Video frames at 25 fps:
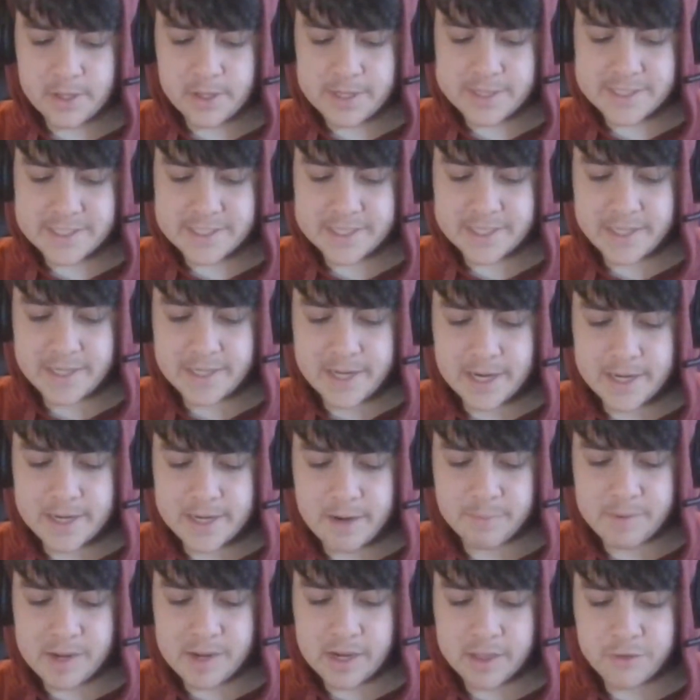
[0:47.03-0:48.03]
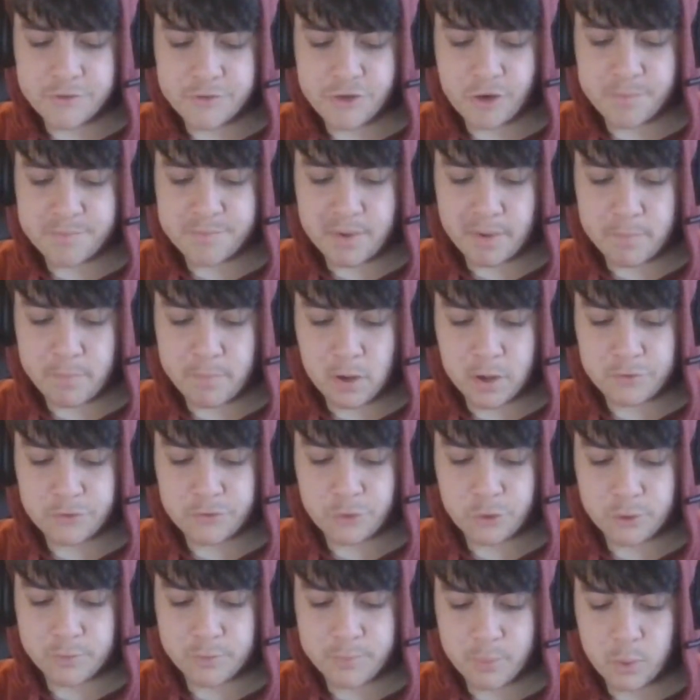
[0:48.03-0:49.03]
Sydney ended up getting the drop done by
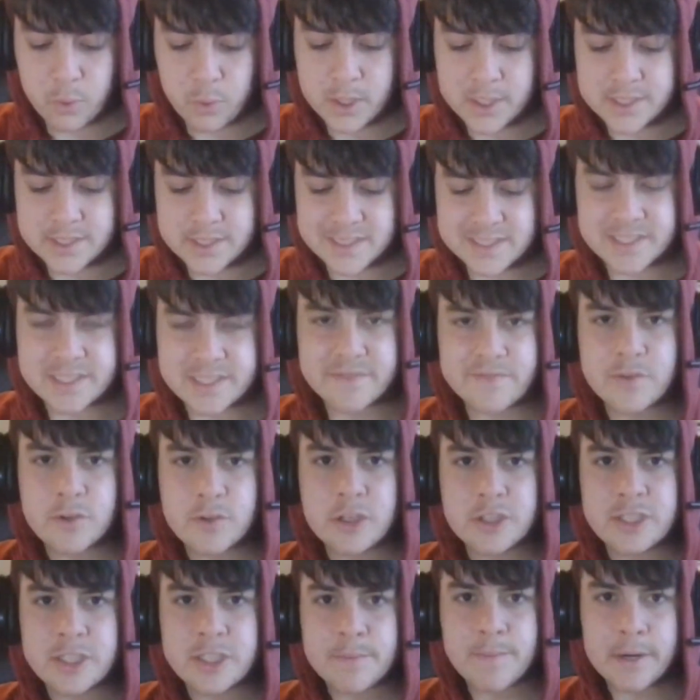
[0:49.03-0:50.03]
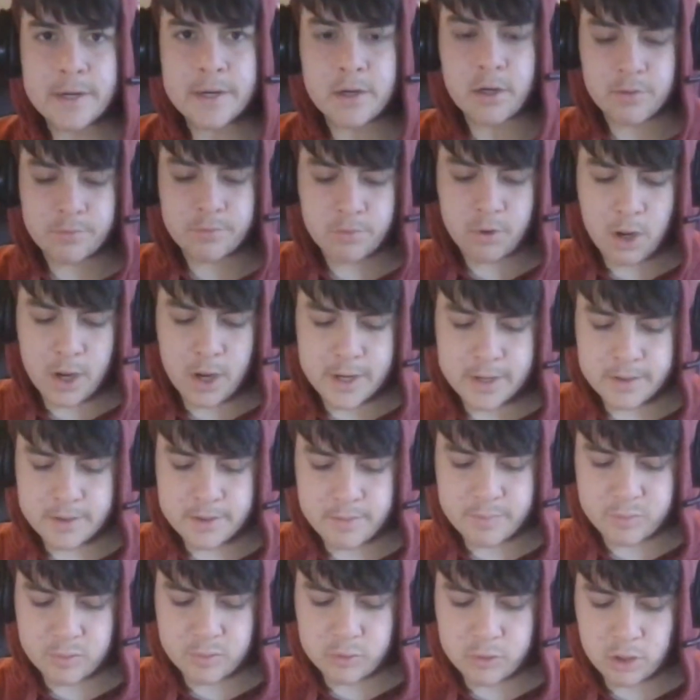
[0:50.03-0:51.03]
two points. That's the first tip I got right. The
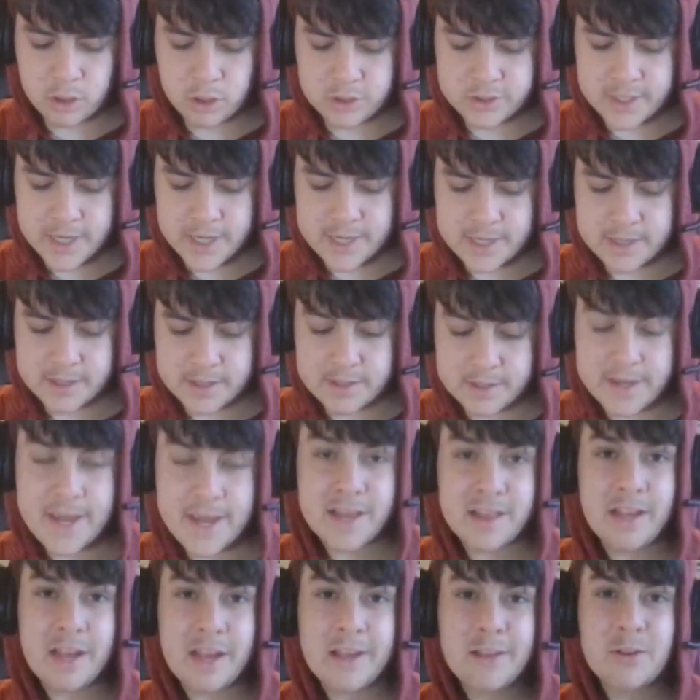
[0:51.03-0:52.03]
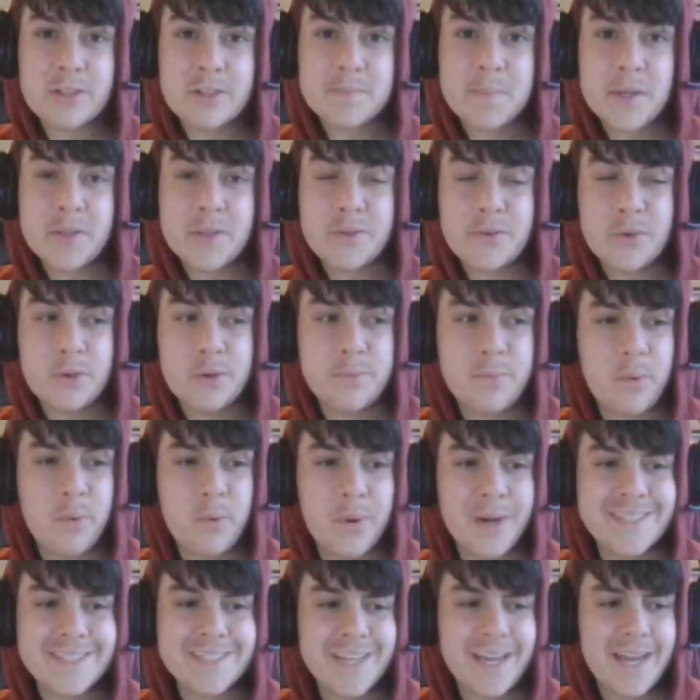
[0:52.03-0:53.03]
Bulldogs ended, yeah, they lost by two
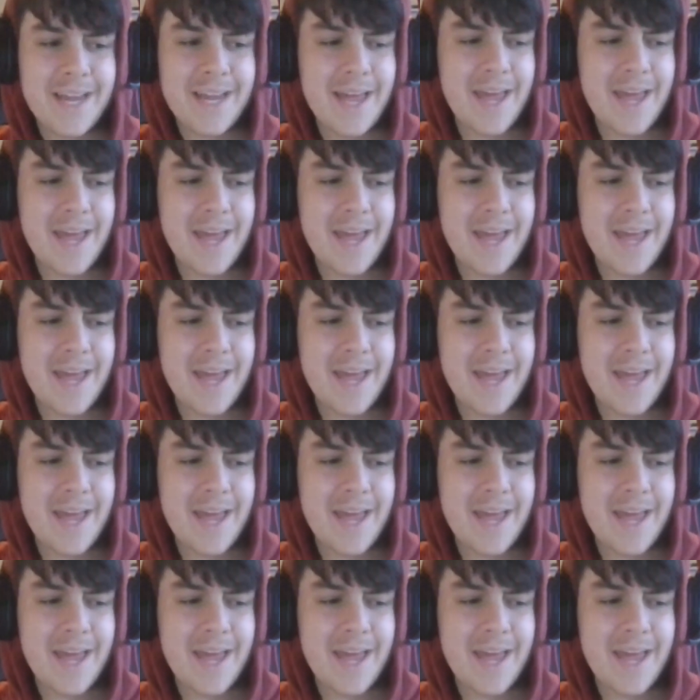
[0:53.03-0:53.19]
points.